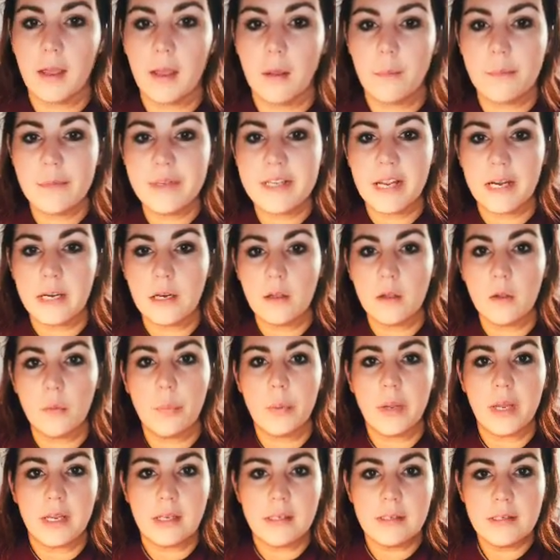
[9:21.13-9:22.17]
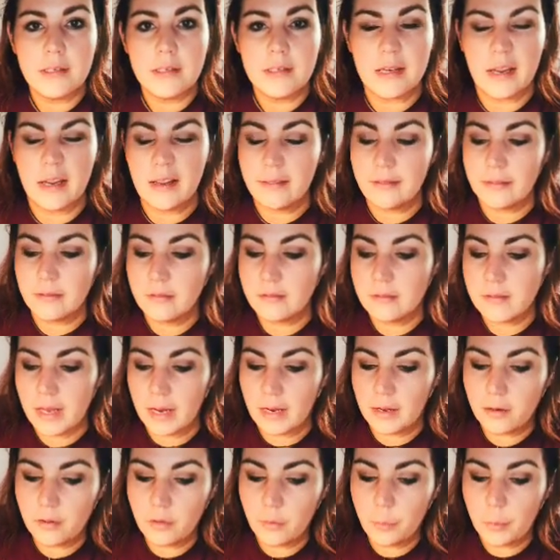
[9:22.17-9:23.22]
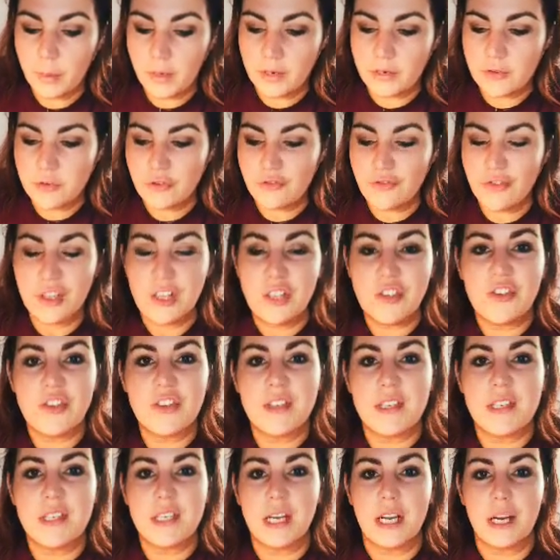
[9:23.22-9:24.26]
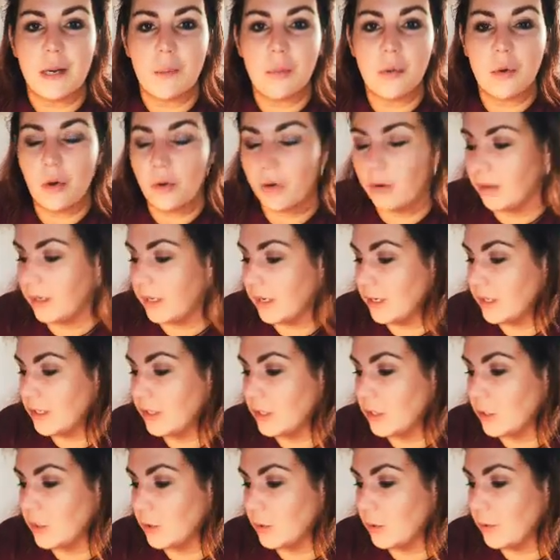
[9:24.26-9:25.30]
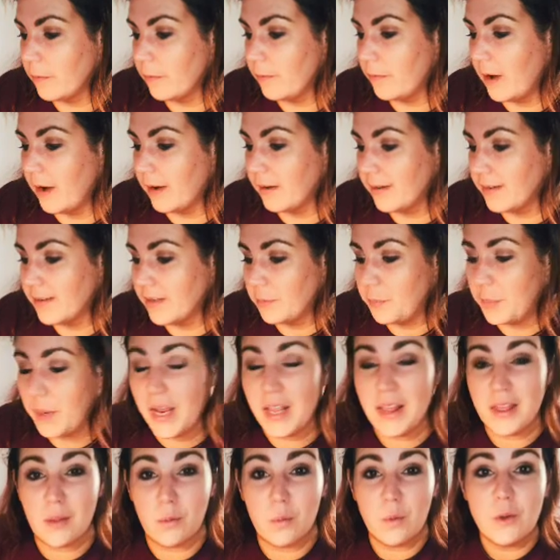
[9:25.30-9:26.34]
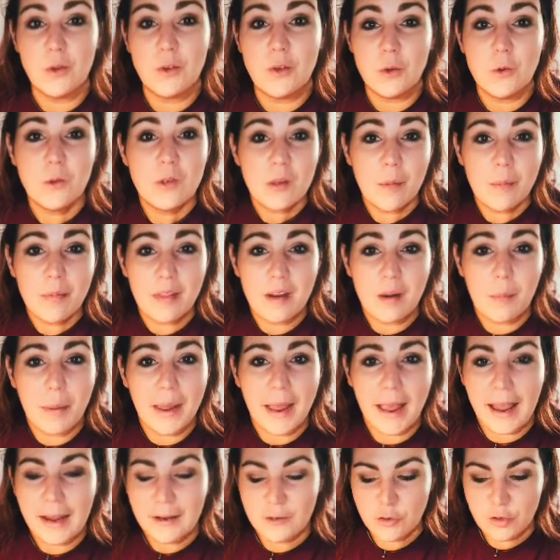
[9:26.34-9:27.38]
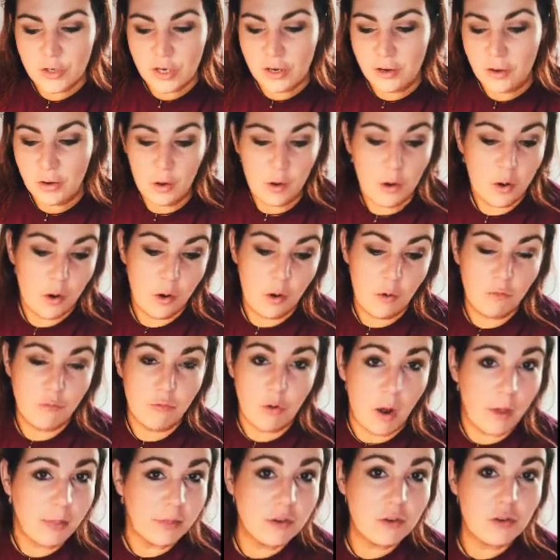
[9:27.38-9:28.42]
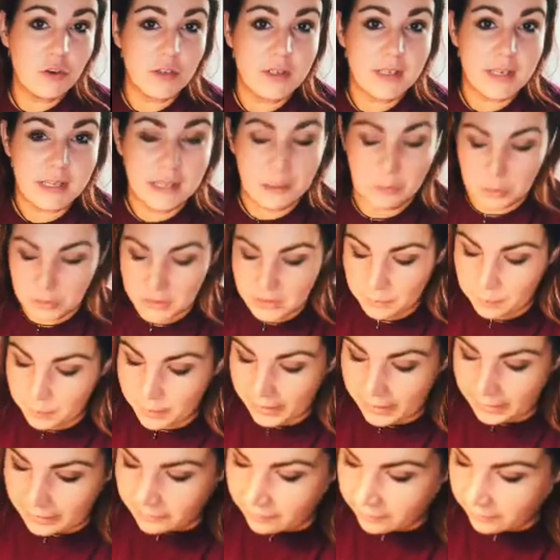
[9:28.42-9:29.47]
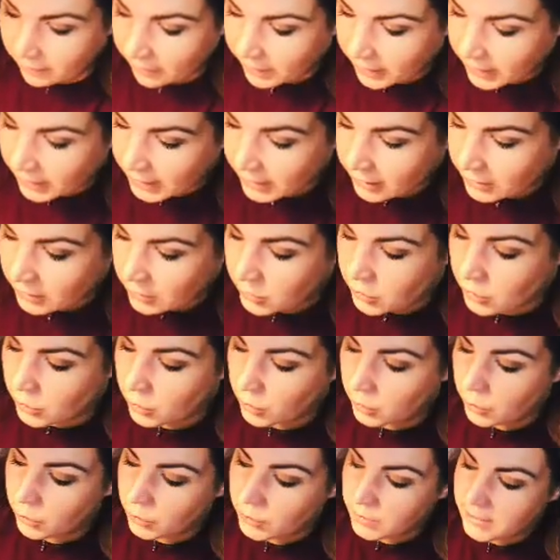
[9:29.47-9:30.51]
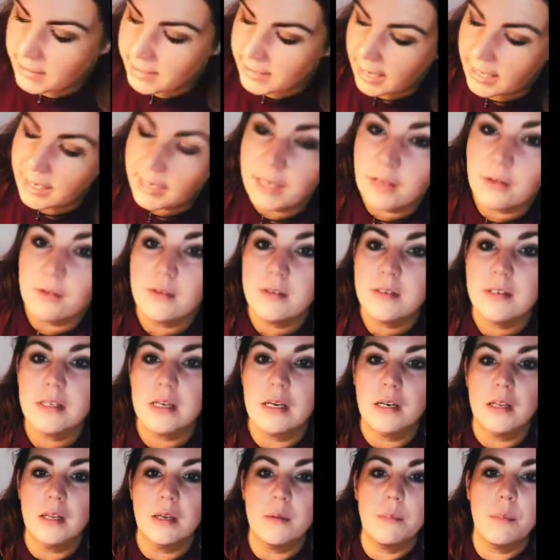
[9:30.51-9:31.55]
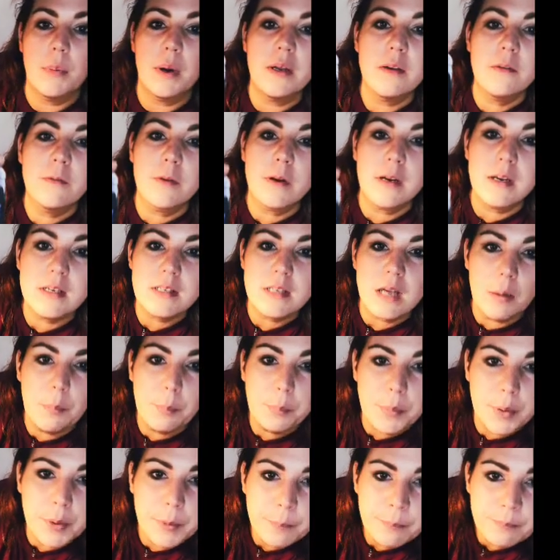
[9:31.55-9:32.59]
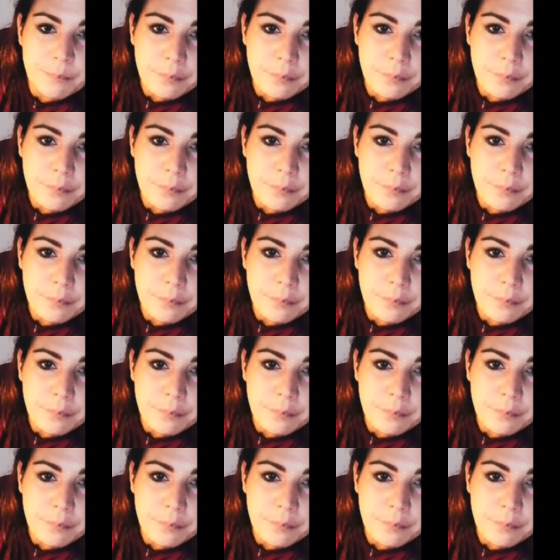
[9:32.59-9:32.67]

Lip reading: technical paints, and technical paints is really just a term correlating to the fact it's a paint that will do something a bit extra rather than just allow you to paint. So the technical Stirling Mud, for example,